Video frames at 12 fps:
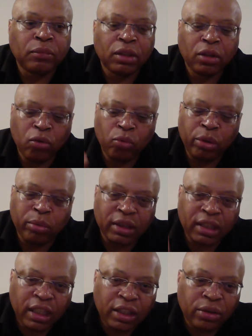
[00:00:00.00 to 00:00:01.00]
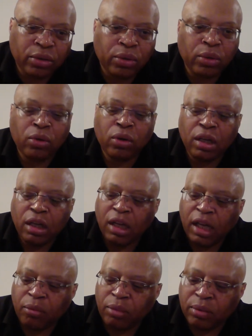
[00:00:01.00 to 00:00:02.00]
Or we will take you to court
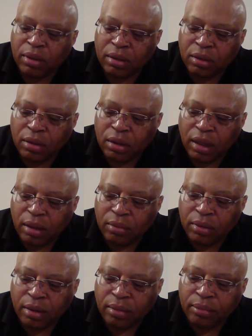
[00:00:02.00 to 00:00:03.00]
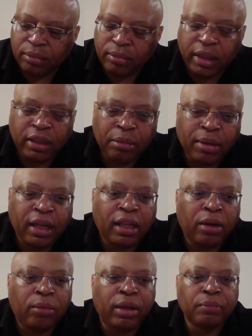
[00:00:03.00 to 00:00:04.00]
and we will make you pay
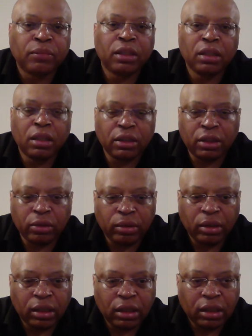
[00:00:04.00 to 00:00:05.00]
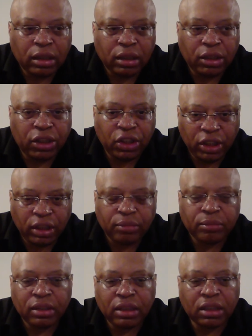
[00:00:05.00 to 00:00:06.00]
that way. So she
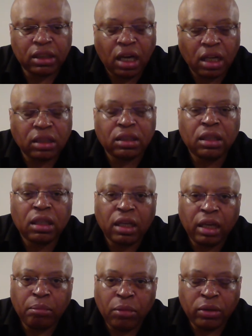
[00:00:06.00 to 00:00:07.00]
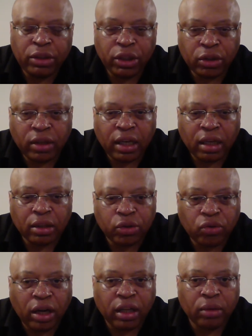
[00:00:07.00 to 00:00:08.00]
starts a multi-track
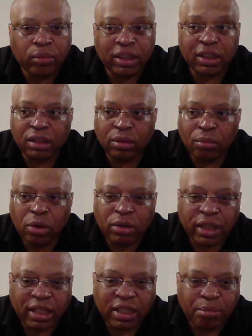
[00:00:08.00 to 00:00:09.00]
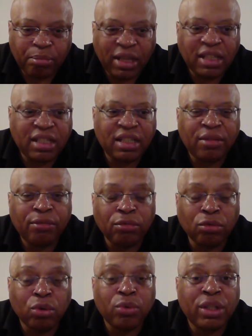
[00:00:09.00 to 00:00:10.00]
trial, which is the most expensive,
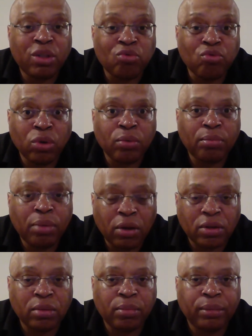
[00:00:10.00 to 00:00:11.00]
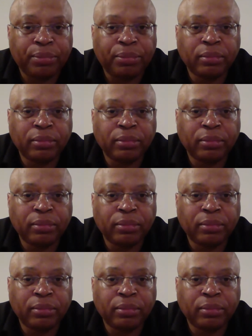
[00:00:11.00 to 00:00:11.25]
ruinous route possible.